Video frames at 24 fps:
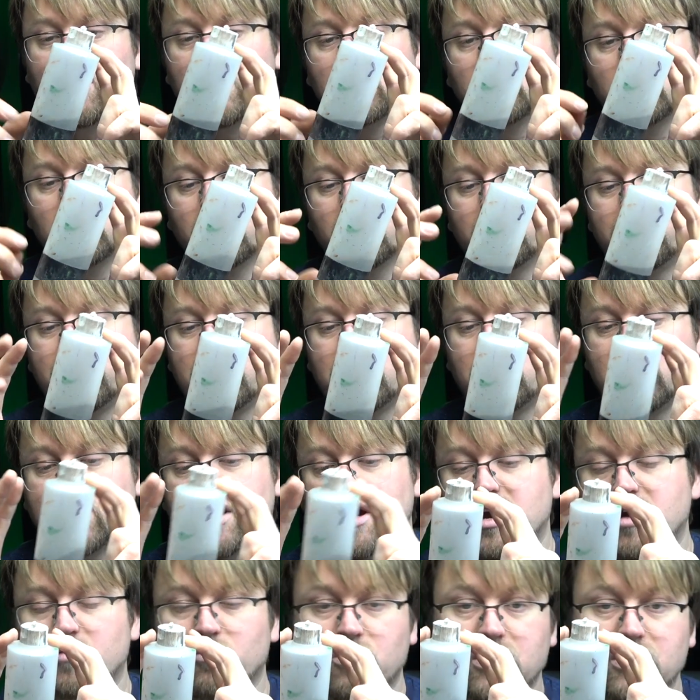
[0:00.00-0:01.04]
I will fill that
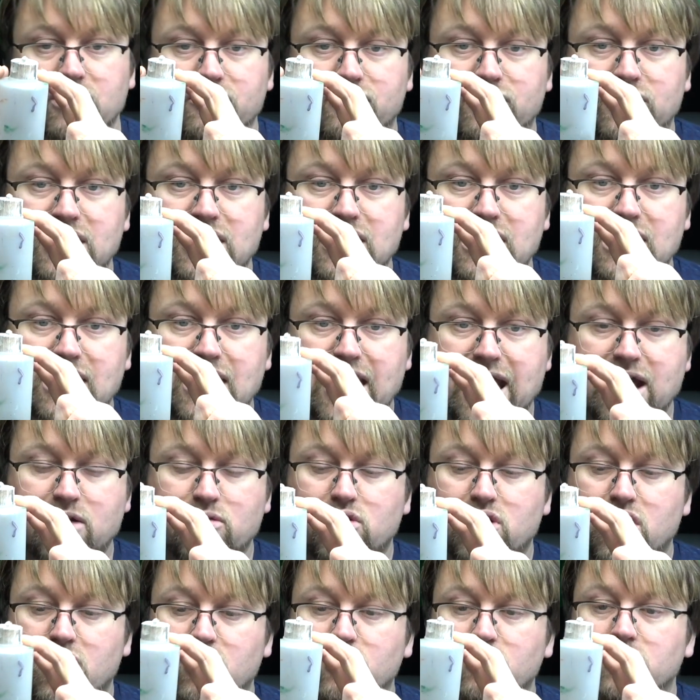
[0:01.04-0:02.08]
up with the
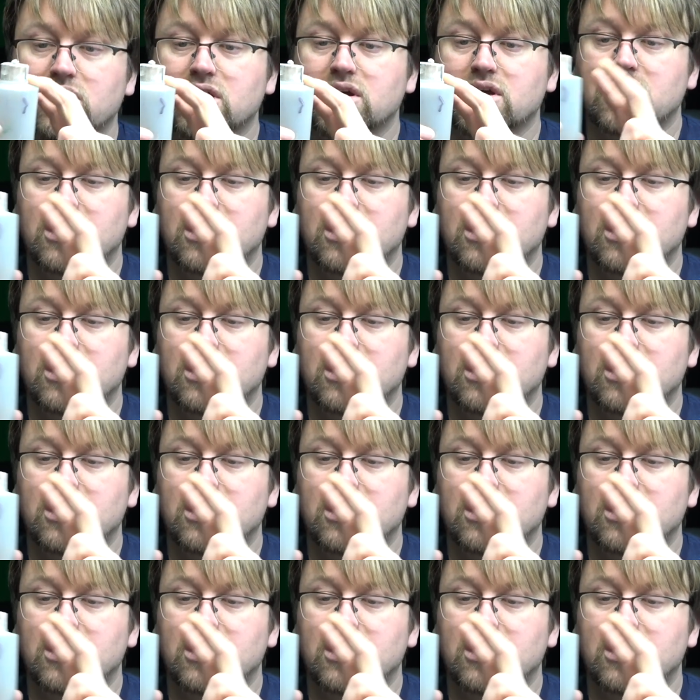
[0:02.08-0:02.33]
alcohol,